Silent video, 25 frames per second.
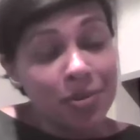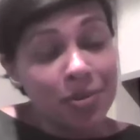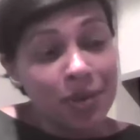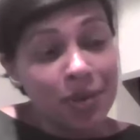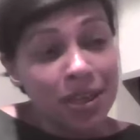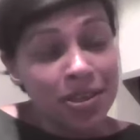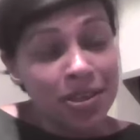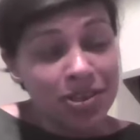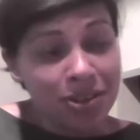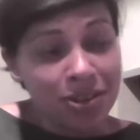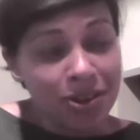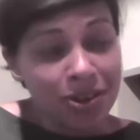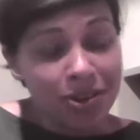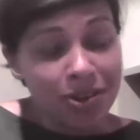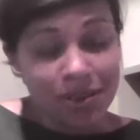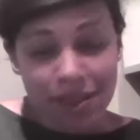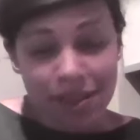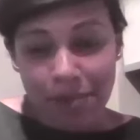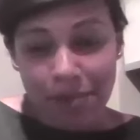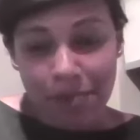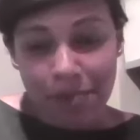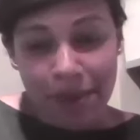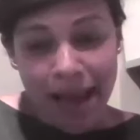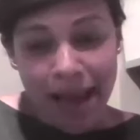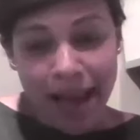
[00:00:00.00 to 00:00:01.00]
to wear shoes
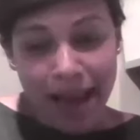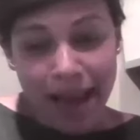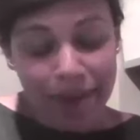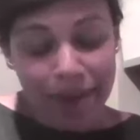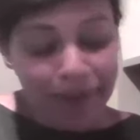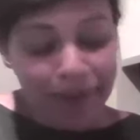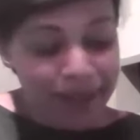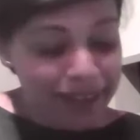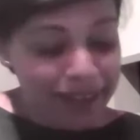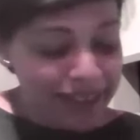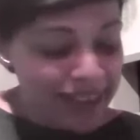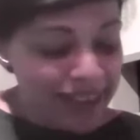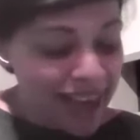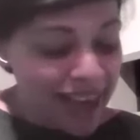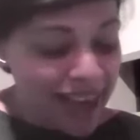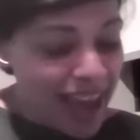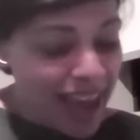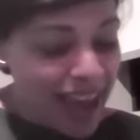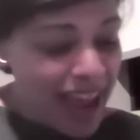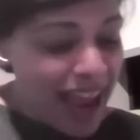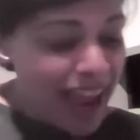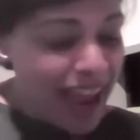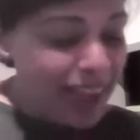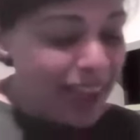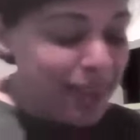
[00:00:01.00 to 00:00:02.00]
in Parliament.
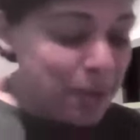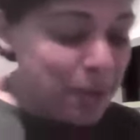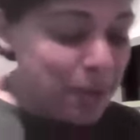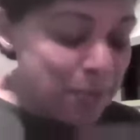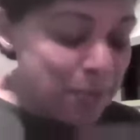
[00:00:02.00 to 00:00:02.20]
And